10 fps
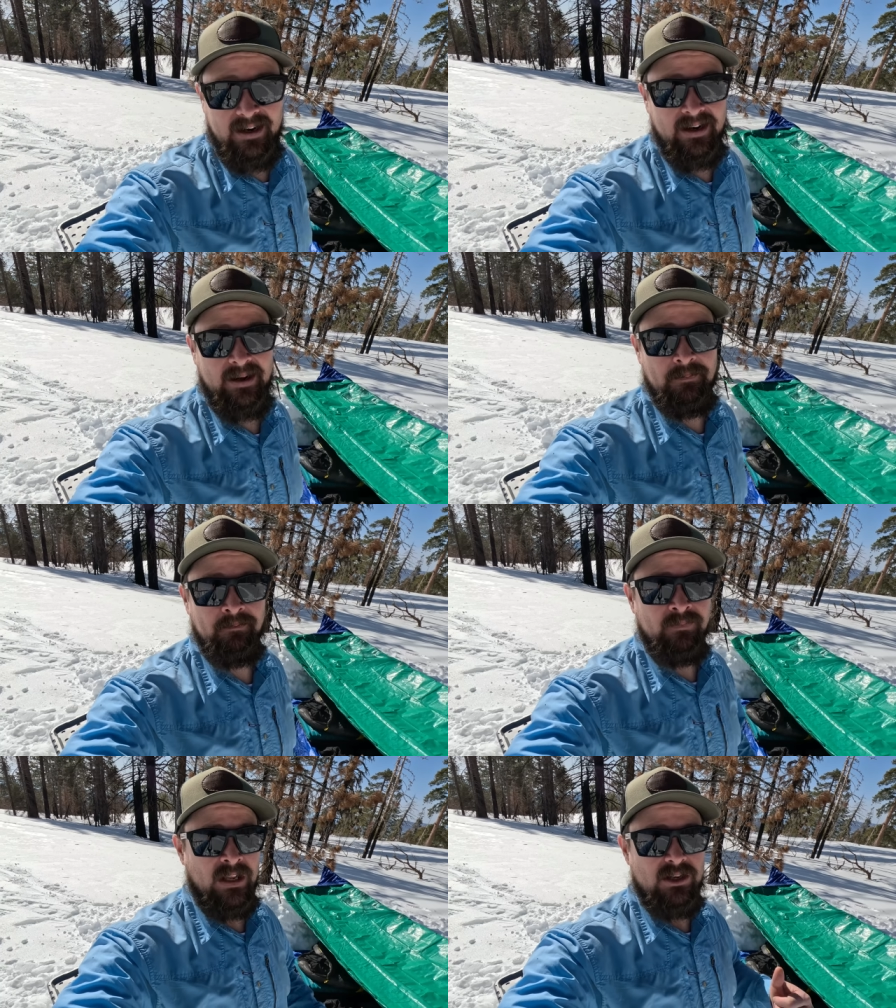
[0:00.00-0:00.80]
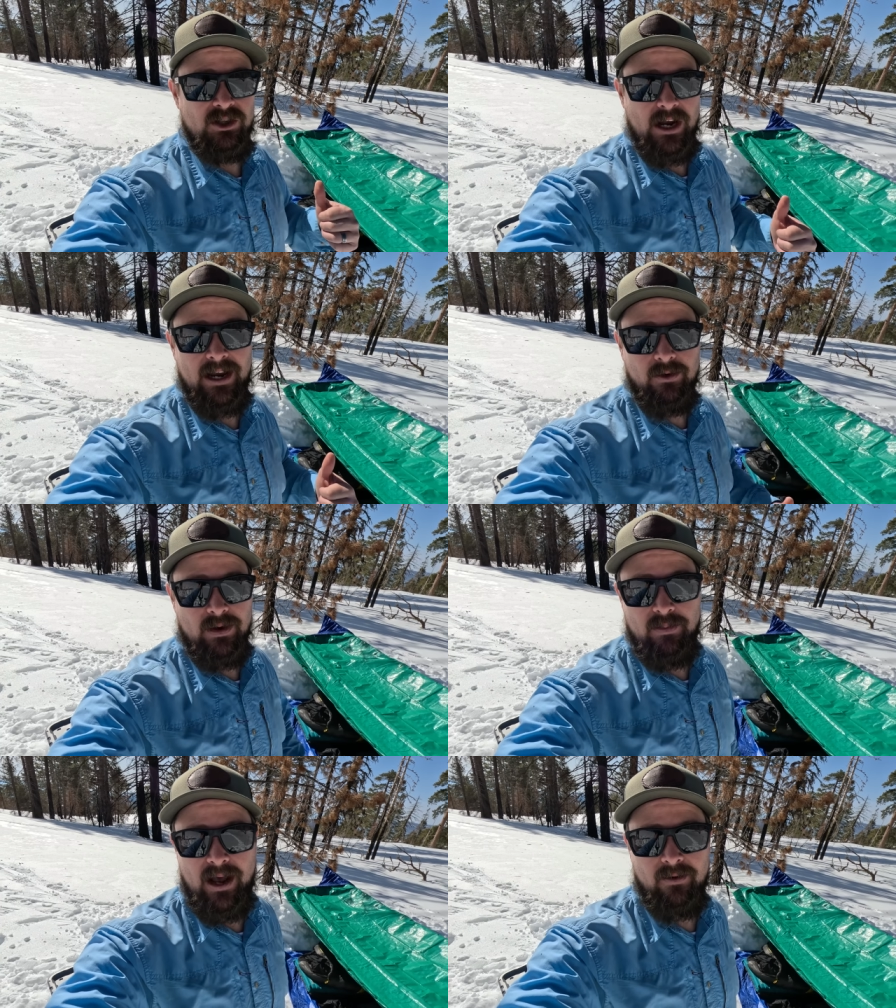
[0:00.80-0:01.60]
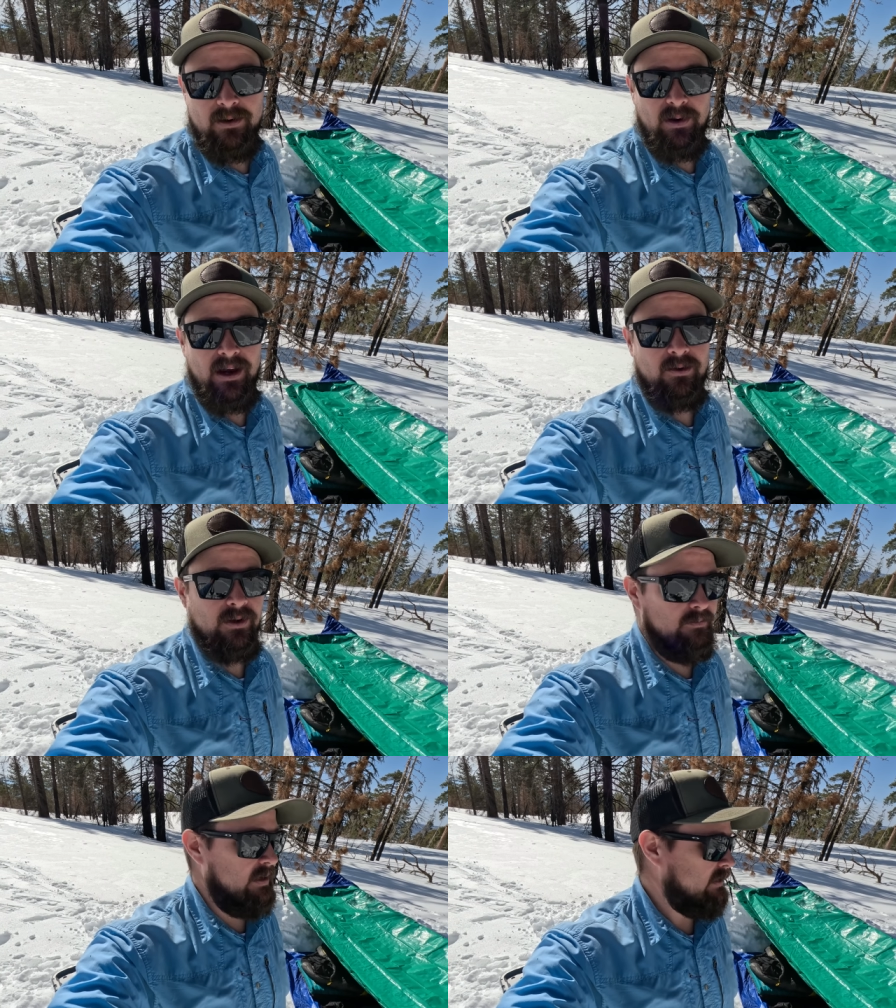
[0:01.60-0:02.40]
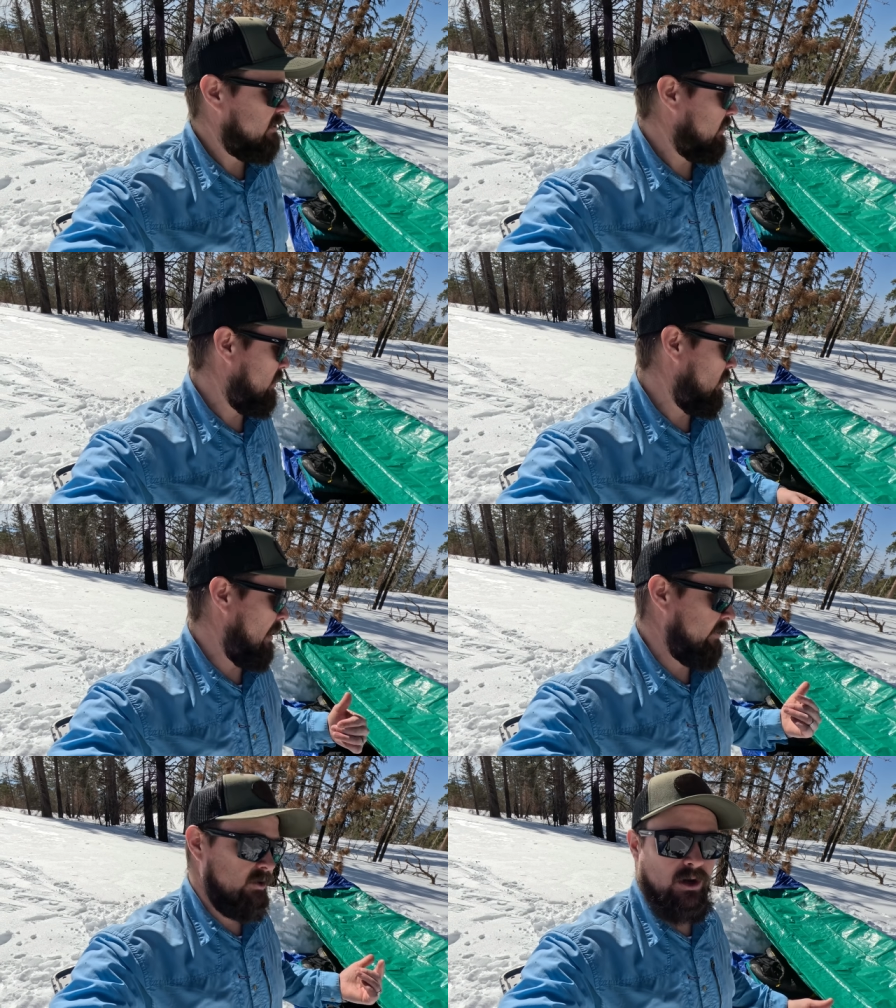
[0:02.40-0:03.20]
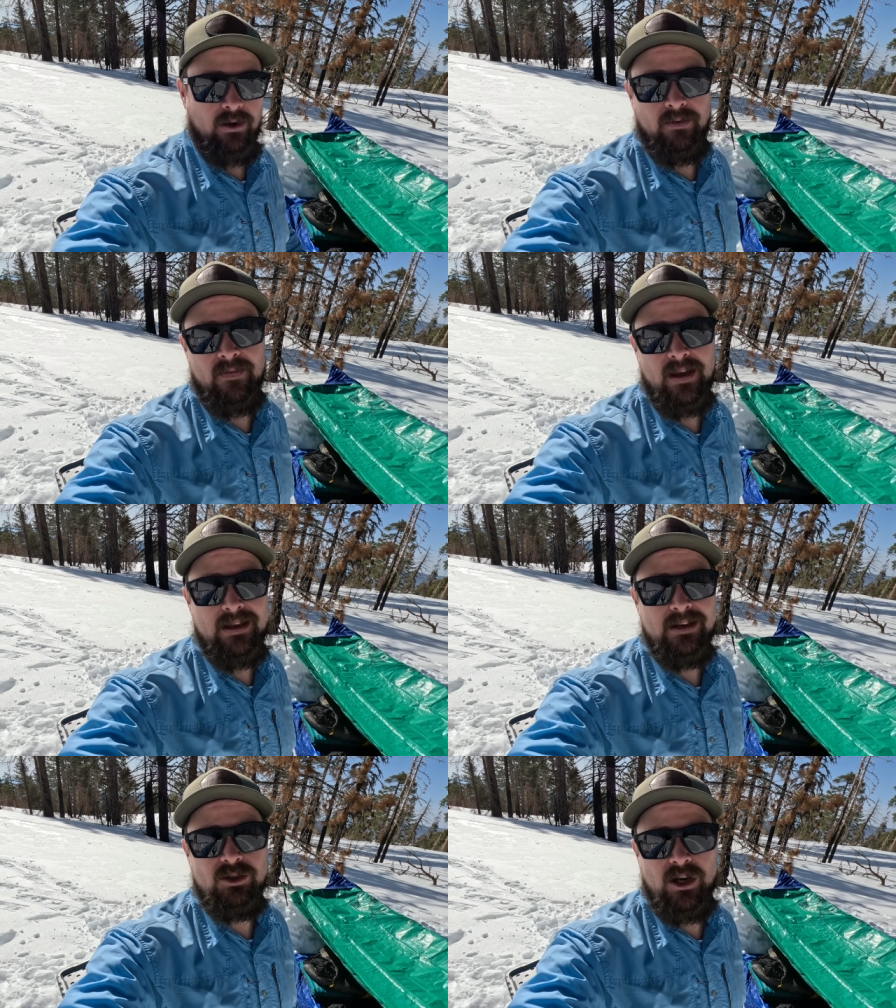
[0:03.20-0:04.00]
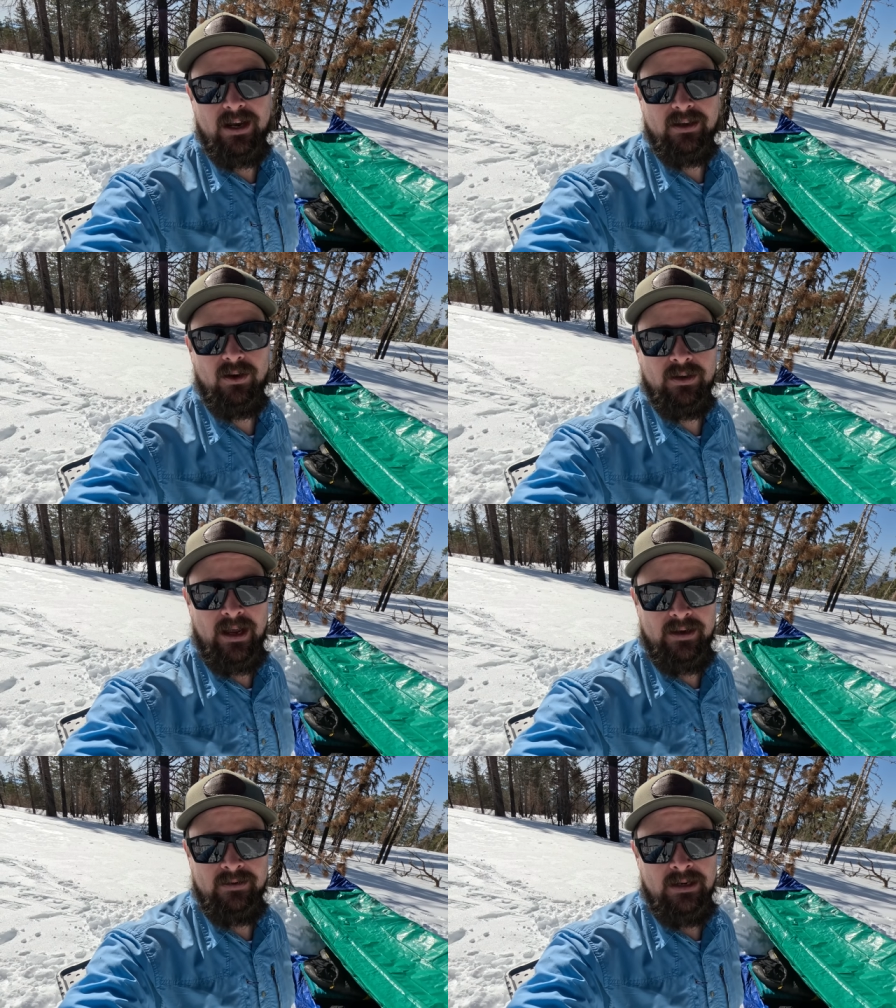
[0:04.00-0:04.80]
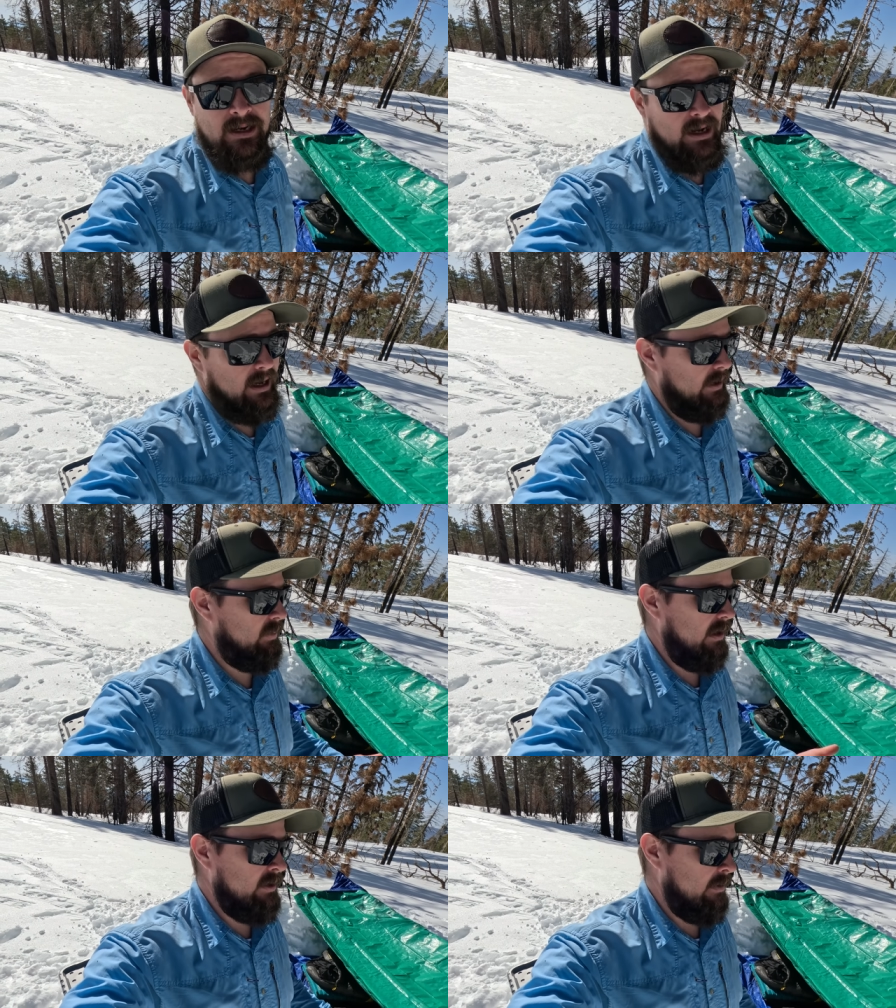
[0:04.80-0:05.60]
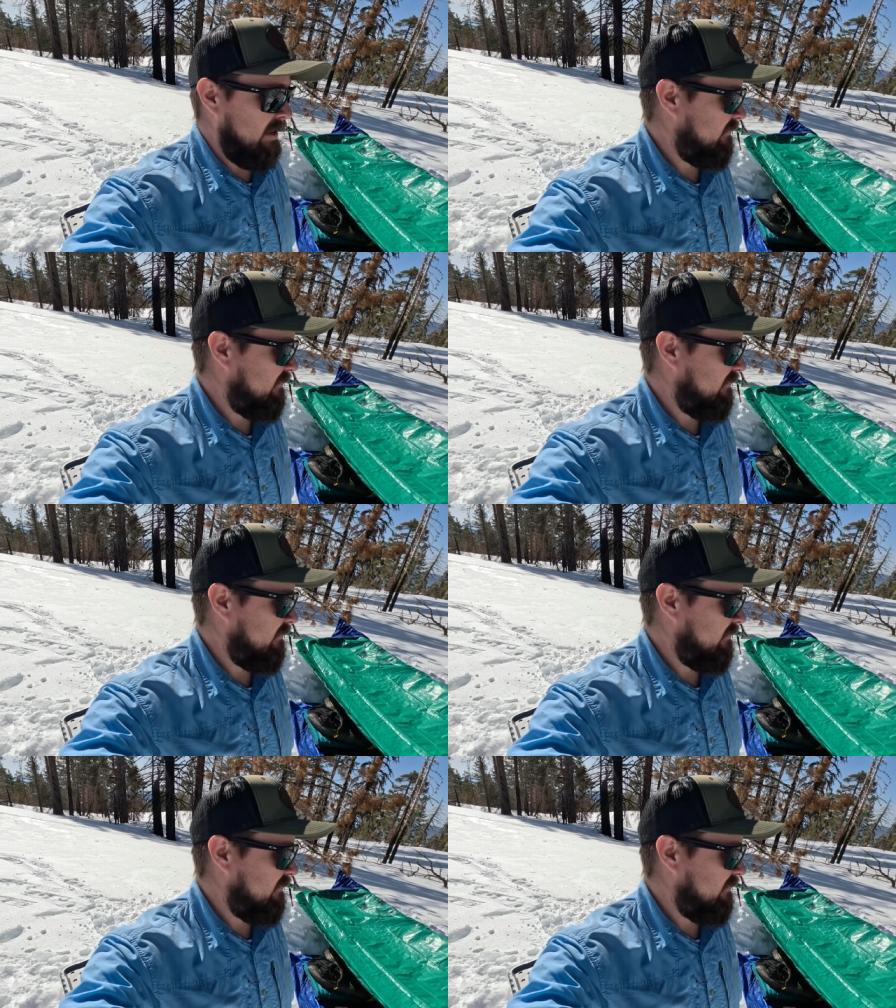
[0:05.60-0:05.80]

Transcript: um, Jackery battery pack with me, so I'm gonna try to run that heated jacket all night. Uh, probably on